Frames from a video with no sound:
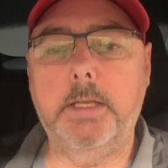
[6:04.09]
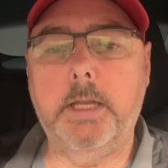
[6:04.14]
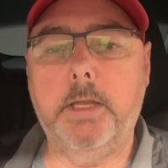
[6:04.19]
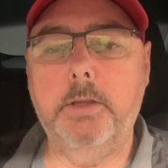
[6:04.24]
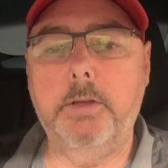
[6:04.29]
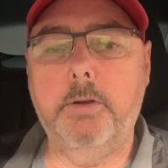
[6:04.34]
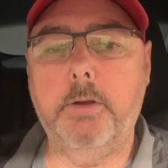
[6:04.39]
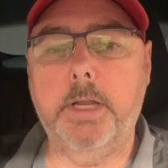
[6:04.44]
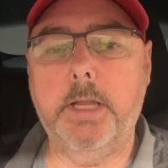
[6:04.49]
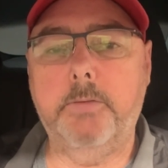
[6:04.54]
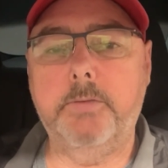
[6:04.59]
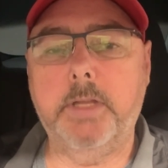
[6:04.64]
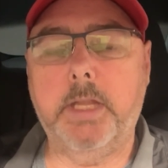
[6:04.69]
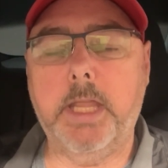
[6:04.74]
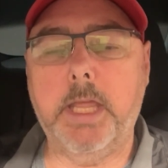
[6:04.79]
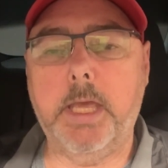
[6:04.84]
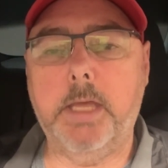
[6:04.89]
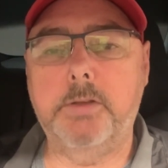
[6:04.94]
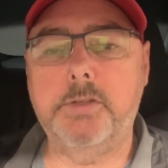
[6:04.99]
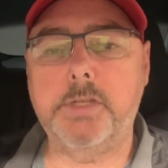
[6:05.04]
Now you don't have to
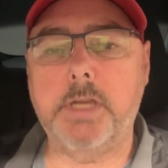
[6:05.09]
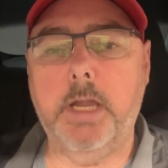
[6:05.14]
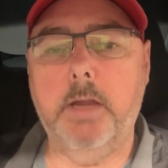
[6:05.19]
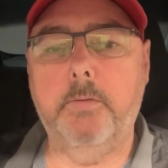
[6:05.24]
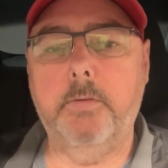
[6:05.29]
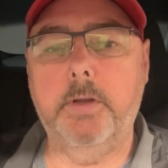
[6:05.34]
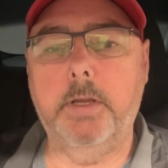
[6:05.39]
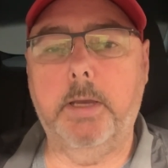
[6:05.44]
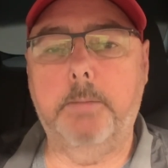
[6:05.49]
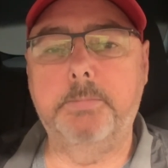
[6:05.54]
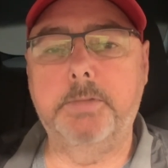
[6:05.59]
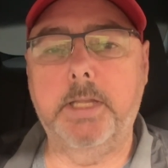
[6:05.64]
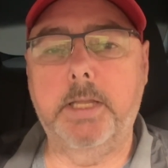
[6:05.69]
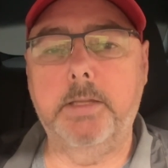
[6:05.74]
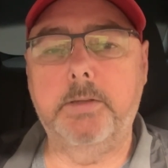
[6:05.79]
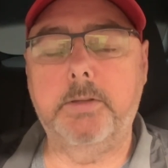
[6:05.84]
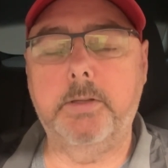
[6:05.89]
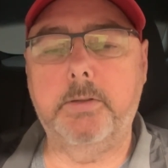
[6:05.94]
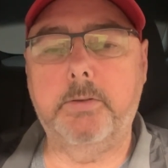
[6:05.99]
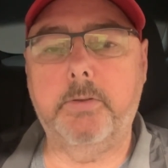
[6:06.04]
catch every
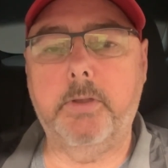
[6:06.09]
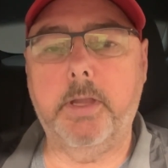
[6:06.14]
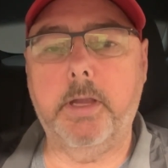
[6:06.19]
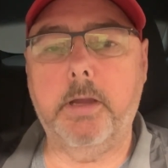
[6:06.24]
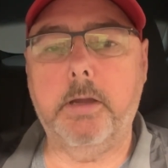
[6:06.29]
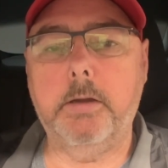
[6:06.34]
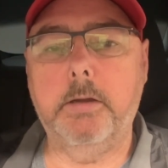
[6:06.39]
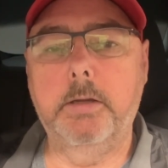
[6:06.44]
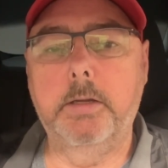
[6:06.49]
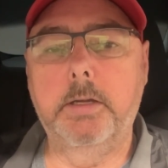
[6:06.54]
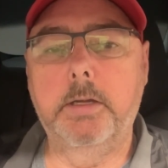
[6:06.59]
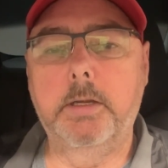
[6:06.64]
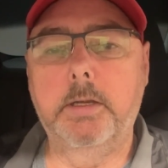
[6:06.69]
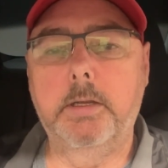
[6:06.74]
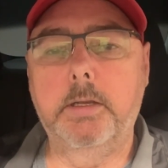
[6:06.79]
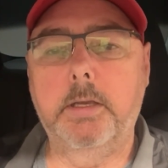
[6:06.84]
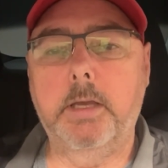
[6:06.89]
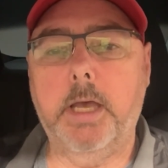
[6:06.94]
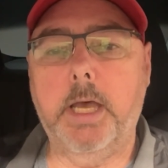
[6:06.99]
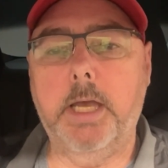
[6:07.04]
update that's there.
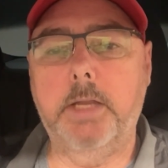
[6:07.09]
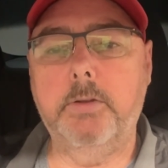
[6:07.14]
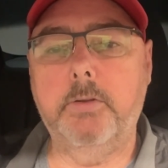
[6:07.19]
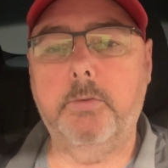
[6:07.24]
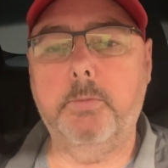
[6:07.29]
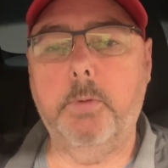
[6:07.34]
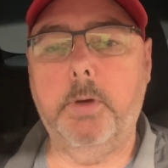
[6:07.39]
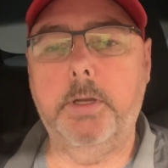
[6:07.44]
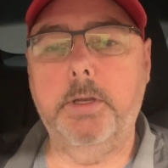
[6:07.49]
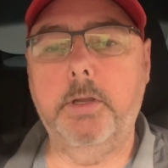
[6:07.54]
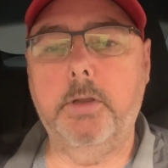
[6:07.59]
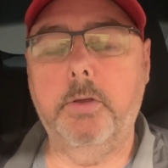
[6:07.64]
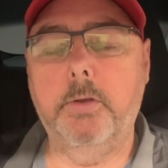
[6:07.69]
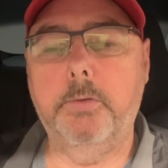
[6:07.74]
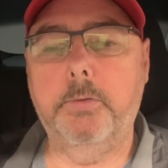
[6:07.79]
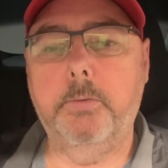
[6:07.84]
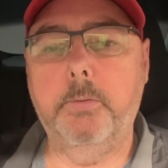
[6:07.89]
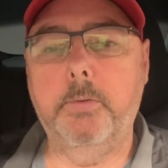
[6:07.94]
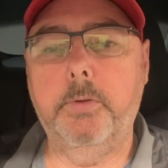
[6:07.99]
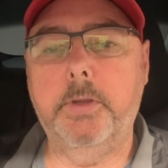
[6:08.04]
I just wanted to go
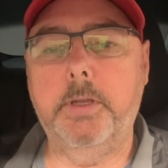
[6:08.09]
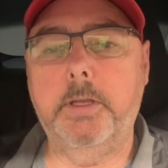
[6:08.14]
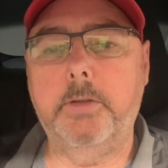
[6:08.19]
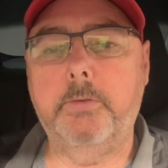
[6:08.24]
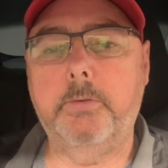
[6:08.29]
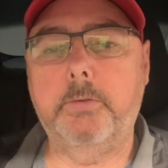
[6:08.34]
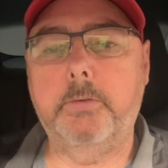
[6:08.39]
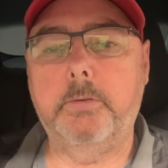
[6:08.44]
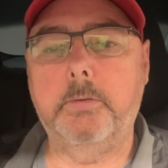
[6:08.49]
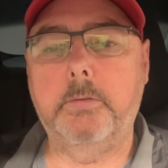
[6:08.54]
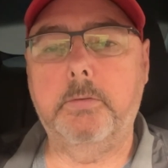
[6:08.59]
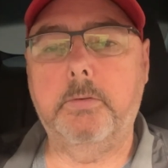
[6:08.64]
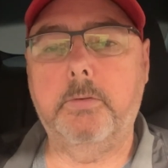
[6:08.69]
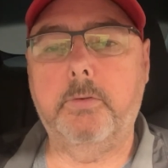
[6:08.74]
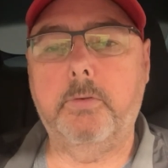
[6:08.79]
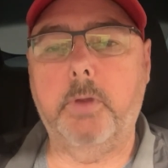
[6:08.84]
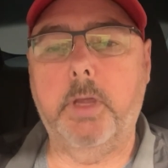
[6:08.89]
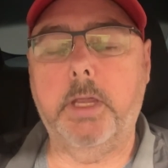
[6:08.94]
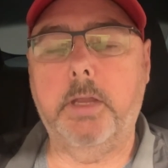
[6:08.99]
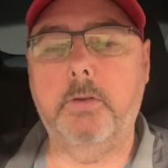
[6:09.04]
through this
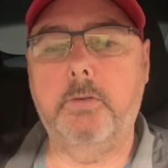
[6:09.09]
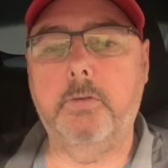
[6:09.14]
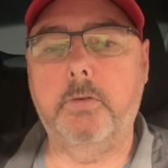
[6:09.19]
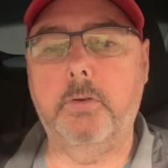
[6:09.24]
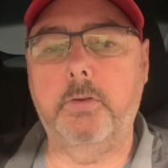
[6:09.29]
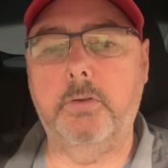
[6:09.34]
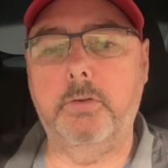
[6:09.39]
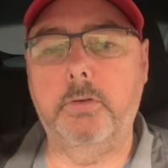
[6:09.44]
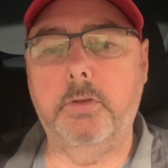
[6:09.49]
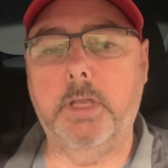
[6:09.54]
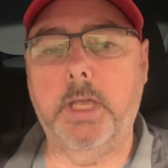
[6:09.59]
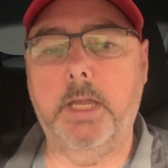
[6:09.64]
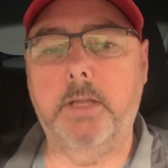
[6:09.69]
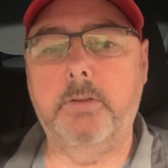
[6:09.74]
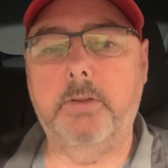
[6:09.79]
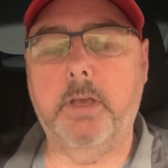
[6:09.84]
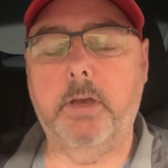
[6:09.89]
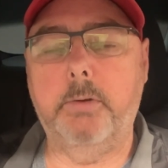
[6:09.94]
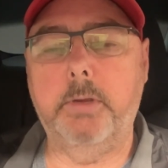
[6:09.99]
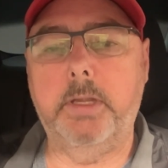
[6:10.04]
so I could show you
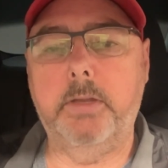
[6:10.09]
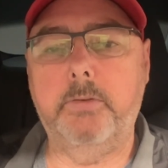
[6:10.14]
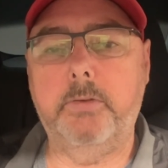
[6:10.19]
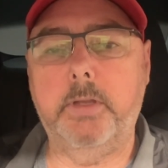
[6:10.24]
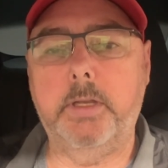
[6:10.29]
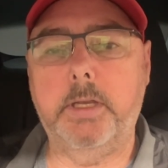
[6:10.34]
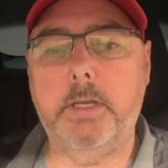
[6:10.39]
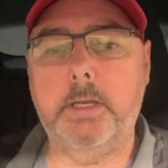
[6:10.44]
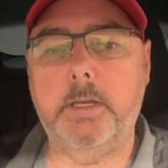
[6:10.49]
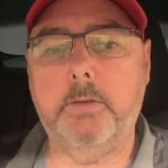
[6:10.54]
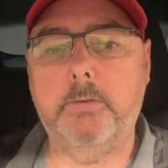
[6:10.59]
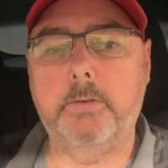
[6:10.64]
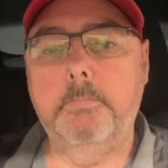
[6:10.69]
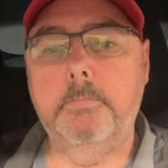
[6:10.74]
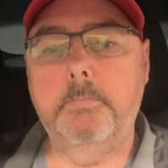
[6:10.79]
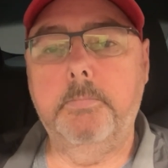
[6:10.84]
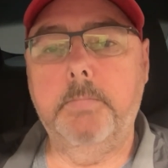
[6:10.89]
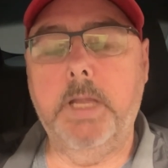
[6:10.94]
guys how easy it is.